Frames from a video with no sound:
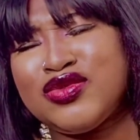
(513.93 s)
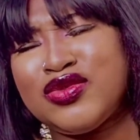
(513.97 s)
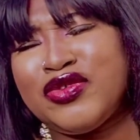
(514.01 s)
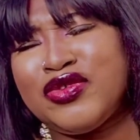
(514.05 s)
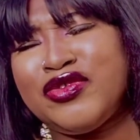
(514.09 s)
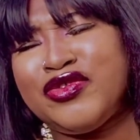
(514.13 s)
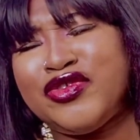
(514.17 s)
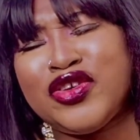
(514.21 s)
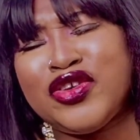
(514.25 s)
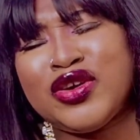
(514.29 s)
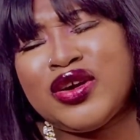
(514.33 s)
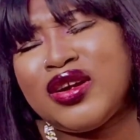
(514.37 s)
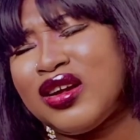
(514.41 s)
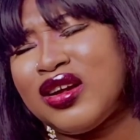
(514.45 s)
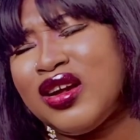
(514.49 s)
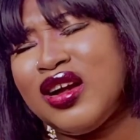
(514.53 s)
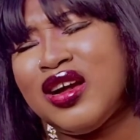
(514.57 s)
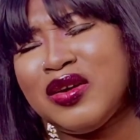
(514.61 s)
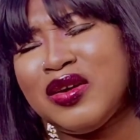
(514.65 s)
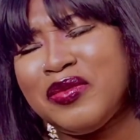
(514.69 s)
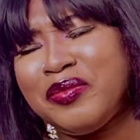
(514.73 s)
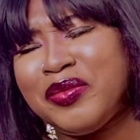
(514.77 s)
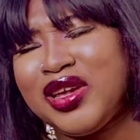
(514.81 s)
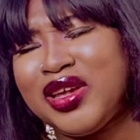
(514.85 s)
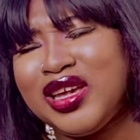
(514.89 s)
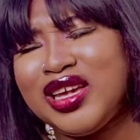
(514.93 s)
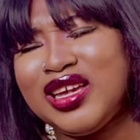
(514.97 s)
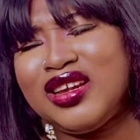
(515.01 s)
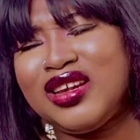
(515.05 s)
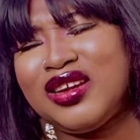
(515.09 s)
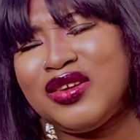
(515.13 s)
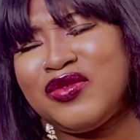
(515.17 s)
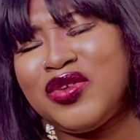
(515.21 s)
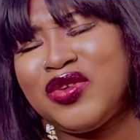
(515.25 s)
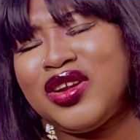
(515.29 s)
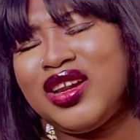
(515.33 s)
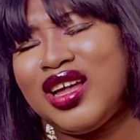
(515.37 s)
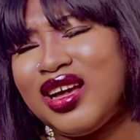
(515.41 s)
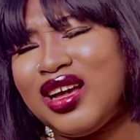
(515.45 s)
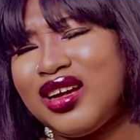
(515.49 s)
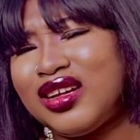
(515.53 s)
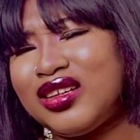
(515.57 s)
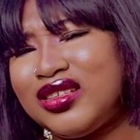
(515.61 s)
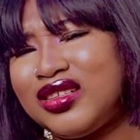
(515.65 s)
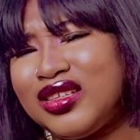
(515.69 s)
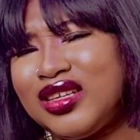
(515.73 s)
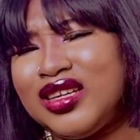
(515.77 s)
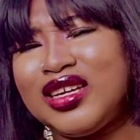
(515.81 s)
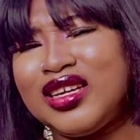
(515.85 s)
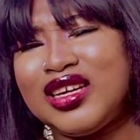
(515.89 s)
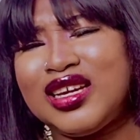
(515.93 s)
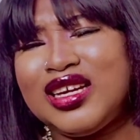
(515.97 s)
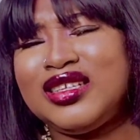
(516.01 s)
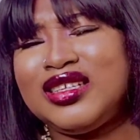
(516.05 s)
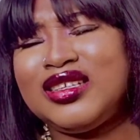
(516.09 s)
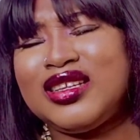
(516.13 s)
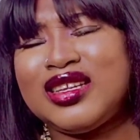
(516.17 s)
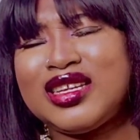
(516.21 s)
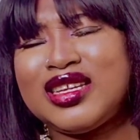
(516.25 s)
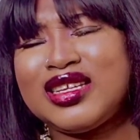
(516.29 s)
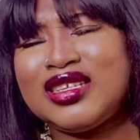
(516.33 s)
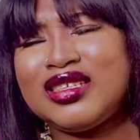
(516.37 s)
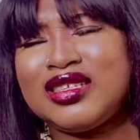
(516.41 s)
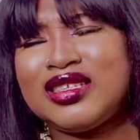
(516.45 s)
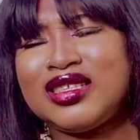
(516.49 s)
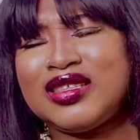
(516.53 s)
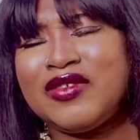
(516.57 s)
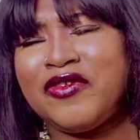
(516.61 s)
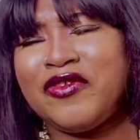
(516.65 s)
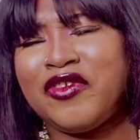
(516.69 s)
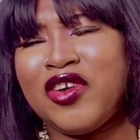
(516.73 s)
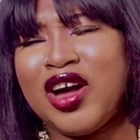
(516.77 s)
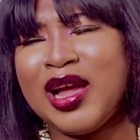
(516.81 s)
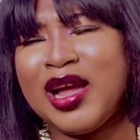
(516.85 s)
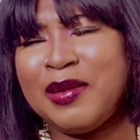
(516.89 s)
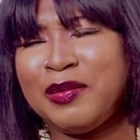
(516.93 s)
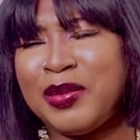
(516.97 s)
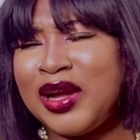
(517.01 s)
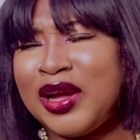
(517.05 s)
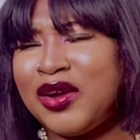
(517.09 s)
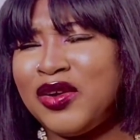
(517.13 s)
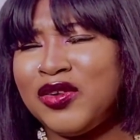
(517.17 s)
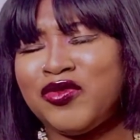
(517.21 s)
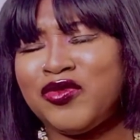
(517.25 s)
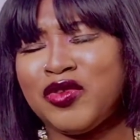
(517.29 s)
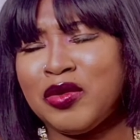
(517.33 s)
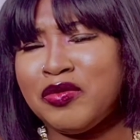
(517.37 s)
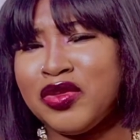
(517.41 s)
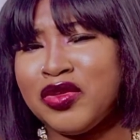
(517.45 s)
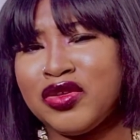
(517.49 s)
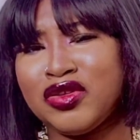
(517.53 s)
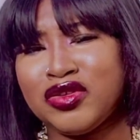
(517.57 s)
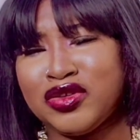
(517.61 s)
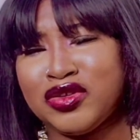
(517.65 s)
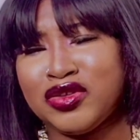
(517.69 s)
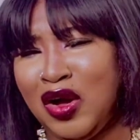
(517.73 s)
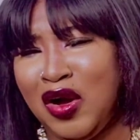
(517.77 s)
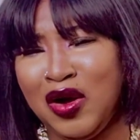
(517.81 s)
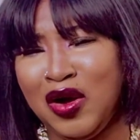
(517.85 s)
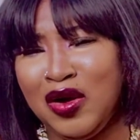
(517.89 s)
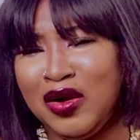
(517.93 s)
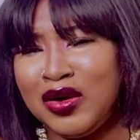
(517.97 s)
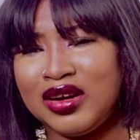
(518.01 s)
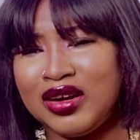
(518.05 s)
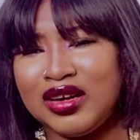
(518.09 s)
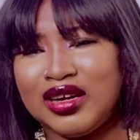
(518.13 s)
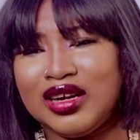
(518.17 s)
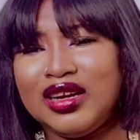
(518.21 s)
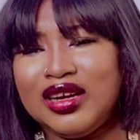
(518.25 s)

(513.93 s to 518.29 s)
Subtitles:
very calming and relaxing, and this is the vibe I got from this song.